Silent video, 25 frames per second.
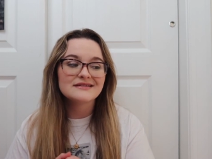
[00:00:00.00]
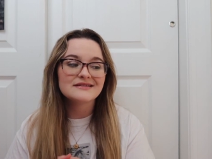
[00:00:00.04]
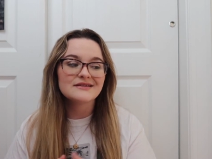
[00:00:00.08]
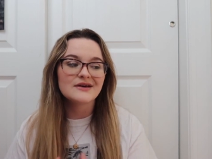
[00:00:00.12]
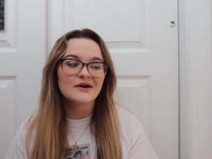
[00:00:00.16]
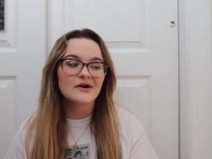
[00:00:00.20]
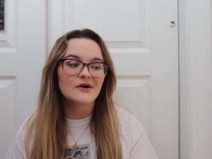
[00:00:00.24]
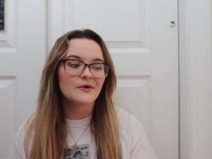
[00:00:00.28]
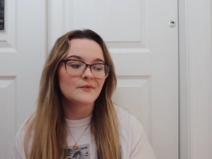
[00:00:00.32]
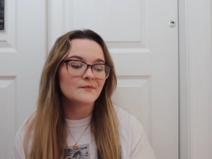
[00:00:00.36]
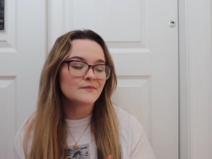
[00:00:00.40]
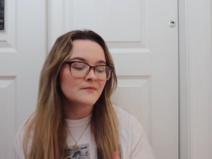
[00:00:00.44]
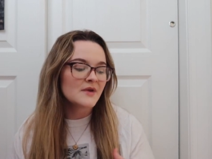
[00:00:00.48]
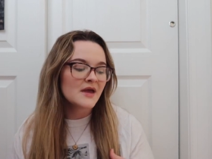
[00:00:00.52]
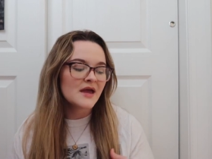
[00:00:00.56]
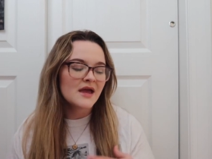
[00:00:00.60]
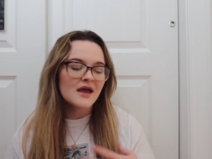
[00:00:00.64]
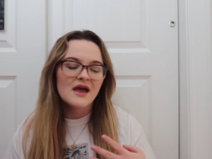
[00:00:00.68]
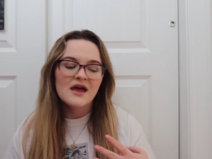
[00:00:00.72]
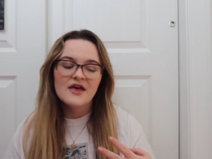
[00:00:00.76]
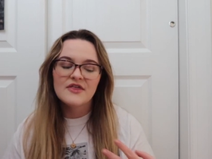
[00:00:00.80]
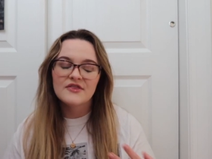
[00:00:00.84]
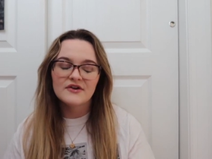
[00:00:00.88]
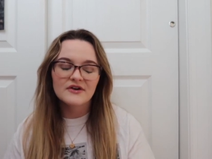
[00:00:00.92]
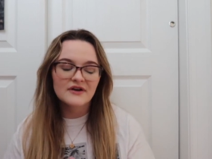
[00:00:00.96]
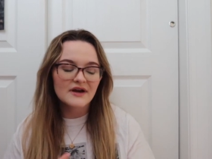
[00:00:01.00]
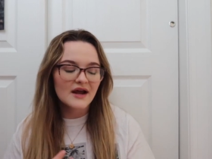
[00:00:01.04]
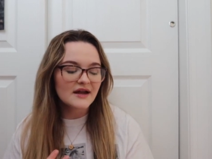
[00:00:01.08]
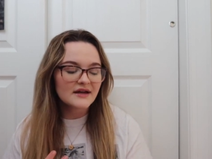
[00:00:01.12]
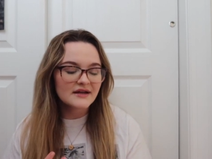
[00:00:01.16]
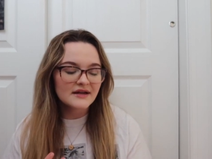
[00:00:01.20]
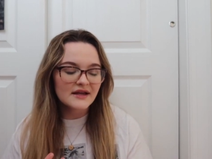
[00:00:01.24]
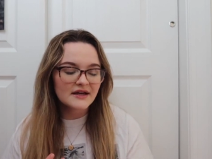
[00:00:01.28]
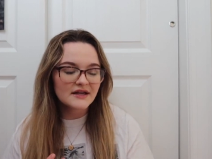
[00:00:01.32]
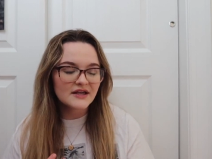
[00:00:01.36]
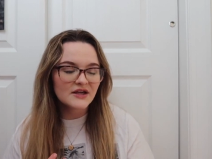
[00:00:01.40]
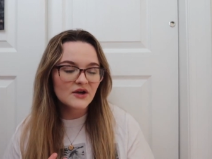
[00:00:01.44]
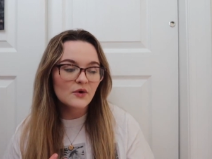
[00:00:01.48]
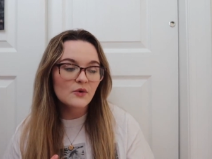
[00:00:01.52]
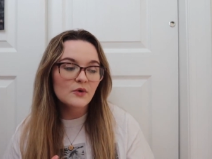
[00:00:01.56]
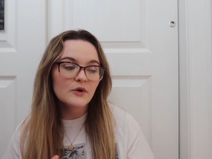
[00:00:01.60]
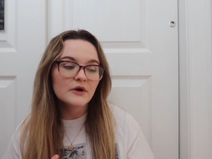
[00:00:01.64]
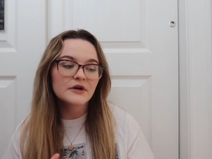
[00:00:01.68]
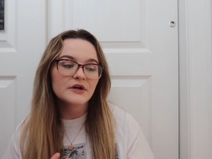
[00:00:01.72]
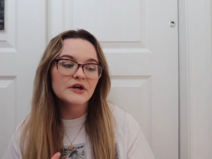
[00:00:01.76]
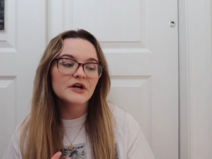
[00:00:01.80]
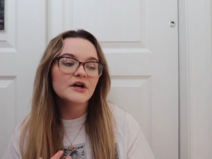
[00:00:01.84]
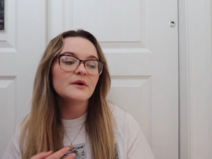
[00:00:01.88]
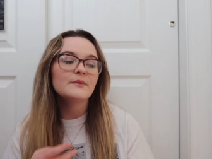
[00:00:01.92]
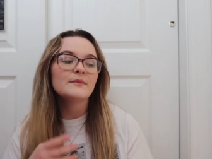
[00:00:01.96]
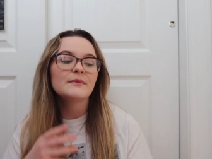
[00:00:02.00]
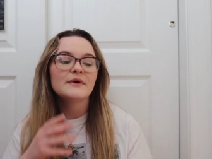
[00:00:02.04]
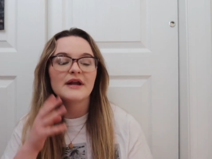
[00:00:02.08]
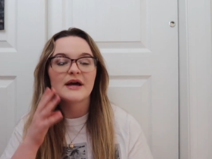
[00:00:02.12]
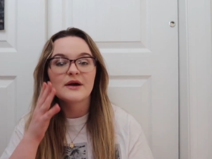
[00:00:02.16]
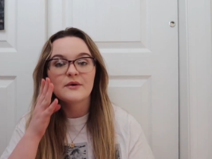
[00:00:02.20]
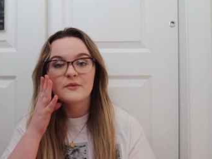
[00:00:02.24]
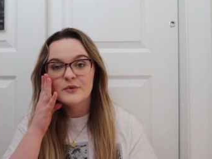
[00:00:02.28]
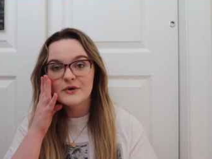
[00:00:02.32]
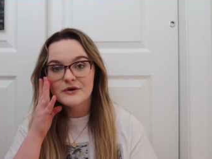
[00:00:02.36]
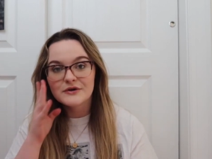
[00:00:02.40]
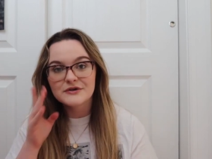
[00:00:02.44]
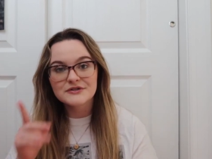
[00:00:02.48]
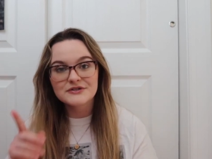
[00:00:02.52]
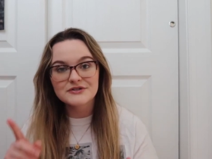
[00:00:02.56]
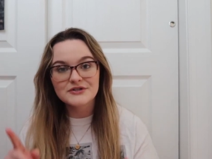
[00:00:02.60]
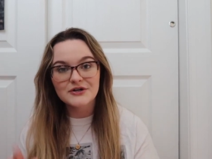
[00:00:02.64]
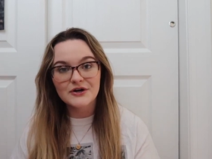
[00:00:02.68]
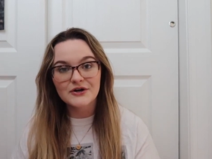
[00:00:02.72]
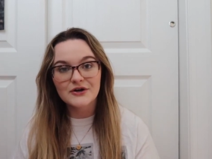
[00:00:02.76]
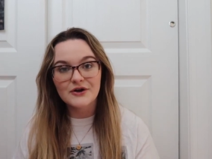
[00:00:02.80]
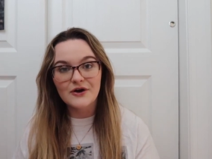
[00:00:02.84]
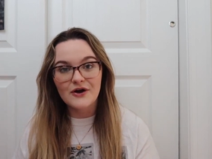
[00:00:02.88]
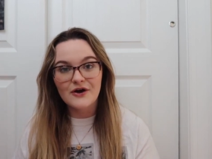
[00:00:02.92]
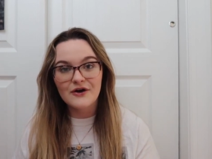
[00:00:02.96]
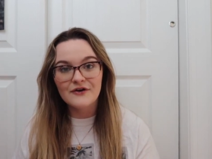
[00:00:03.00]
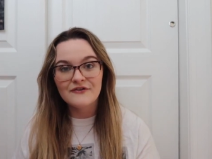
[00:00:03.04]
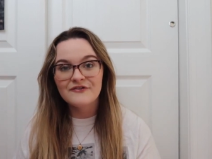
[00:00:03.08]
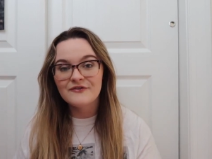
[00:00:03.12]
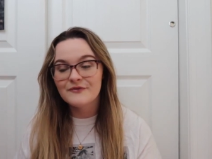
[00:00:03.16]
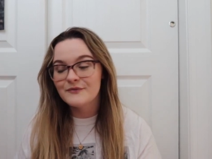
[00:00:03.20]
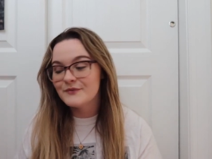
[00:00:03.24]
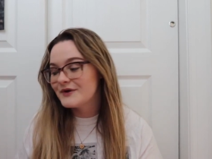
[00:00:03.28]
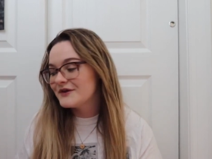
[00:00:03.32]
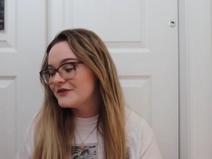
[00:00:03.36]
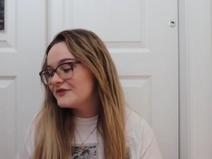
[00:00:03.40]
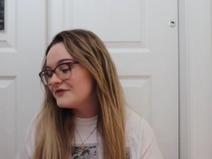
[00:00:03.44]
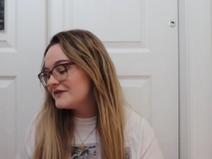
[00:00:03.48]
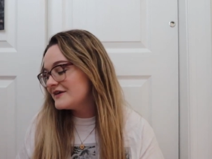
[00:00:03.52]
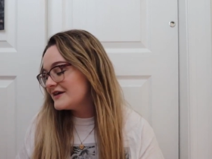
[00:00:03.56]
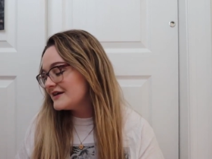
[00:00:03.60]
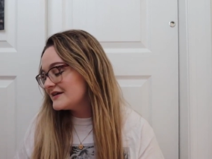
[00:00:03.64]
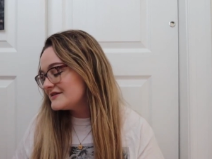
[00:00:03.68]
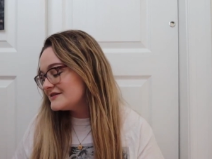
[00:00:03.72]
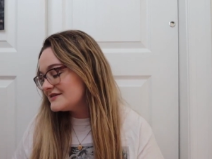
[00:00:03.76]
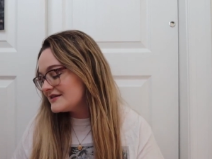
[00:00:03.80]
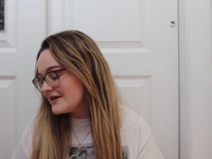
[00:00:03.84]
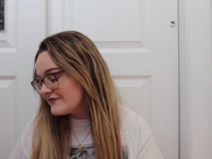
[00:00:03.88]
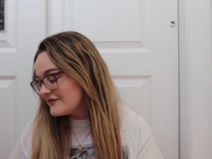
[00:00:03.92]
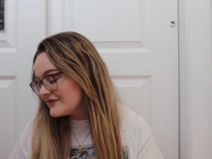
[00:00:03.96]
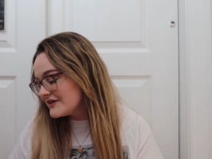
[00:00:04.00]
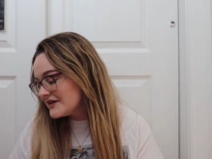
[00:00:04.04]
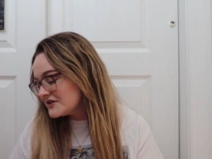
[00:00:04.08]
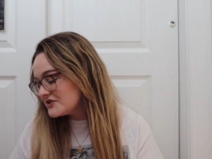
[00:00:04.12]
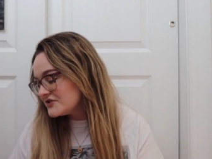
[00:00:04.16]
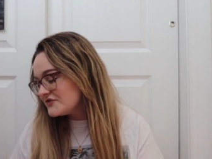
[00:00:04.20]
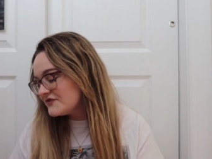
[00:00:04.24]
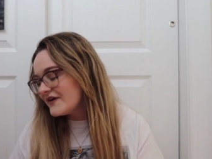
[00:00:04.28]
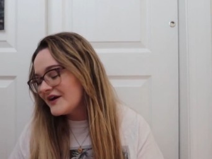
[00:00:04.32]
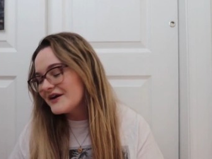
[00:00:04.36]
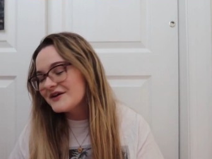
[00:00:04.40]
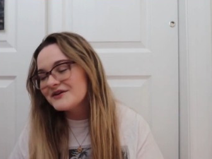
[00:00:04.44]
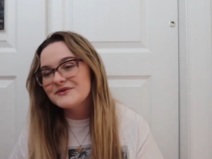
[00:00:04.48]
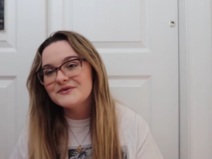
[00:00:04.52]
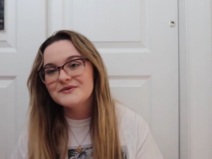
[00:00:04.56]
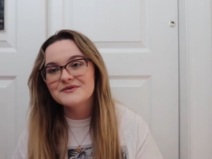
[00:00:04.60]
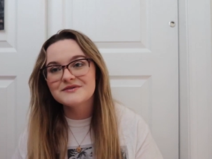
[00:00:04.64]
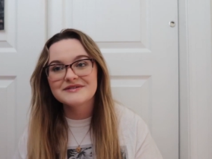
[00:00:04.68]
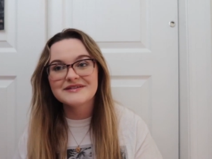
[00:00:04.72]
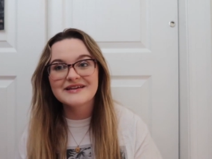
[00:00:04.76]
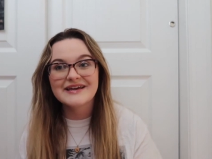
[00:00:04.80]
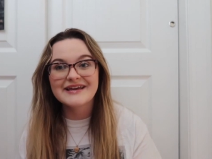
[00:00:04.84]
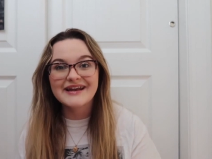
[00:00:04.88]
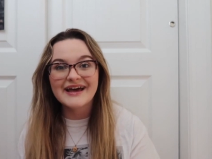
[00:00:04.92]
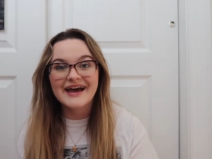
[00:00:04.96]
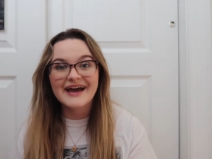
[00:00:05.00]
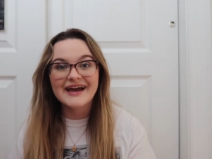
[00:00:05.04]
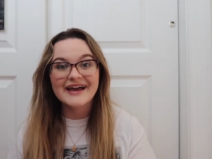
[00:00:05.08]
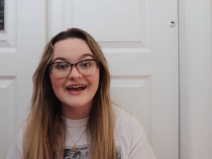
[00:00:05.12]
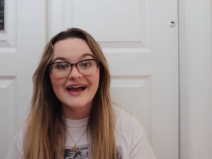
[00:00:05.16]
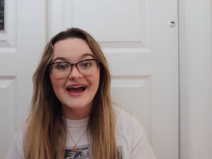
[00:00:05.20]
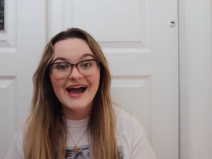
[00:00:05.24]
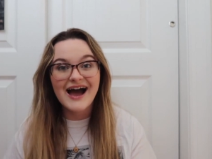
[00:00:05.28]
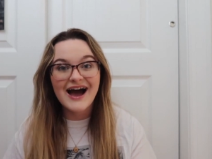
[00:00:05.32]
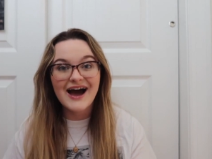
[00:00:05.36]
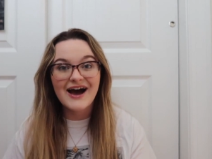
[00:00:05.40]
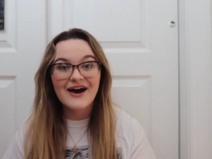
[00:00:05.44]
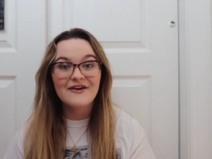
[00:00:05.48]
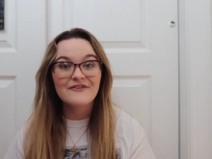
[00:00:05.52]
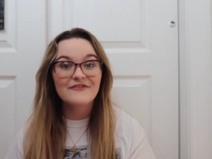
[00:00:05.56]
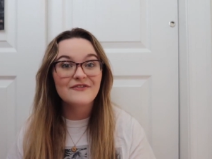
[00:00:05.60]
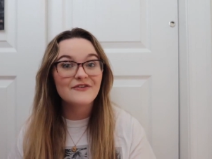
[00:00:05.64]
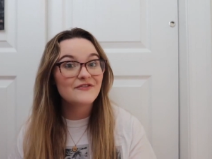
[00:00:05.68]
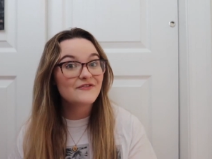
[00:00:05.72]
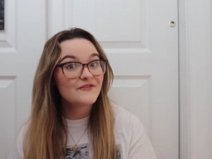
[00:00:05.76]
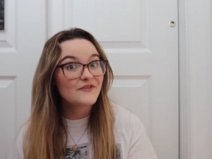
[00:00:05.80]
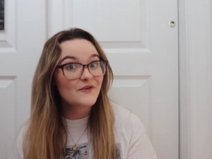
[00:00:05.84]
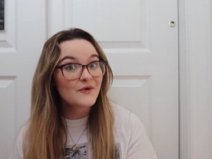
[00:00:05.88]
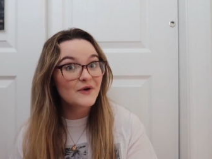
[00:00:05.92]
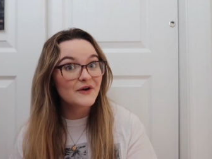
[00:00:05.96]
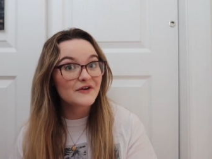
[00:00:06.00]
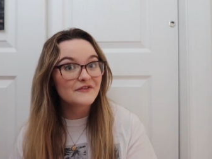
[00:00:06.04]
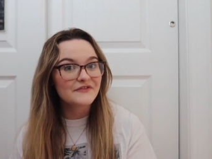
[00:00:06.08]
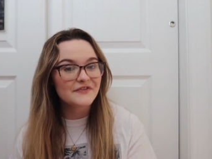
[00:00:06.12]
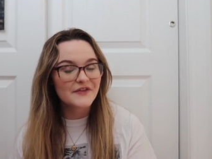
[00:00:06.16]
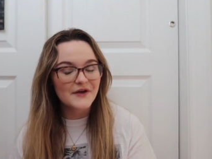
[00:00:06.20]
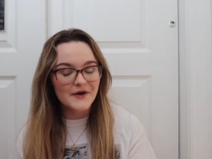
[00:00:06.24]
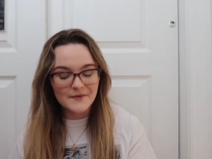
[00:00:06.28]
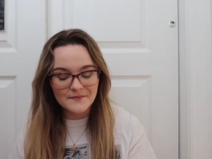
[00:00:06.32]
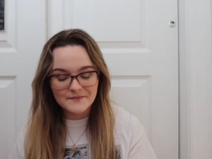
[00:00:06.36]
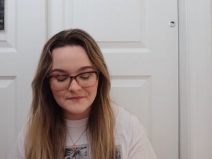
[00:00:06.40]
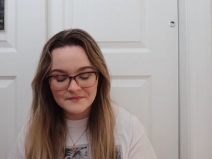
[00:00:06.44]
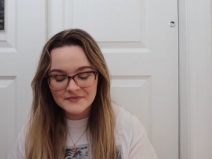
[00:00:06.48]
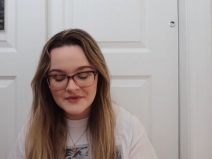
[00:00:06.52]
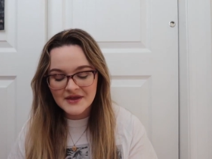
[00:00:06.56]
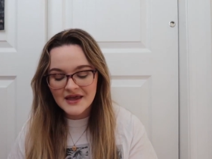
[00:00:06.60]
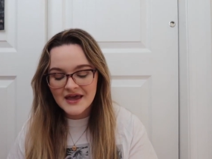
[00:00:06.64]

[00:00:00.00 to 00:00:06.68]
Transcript: So they're not in any order, but I will start off with the 7-inch vinyls, and I have four of them.